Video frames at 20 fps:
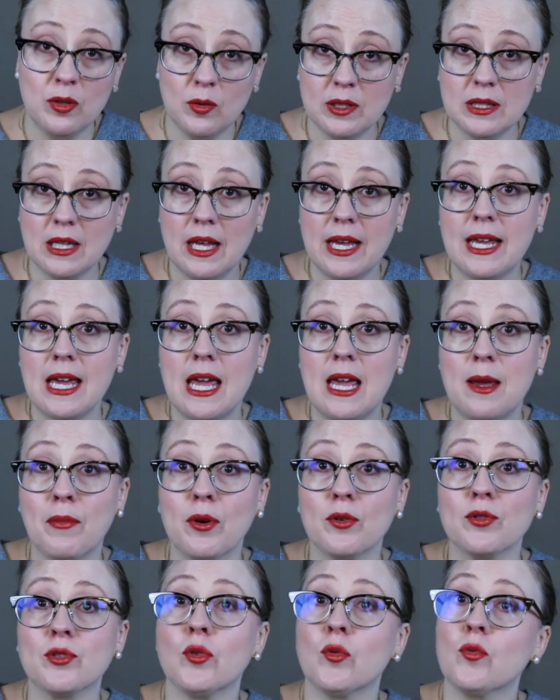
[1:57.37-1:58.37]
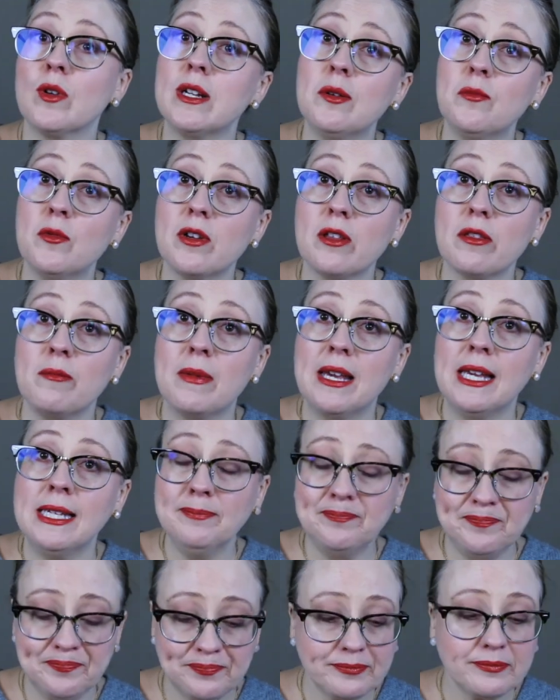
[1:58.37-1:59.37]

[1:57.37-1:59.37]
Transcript: would like a personal reading with me,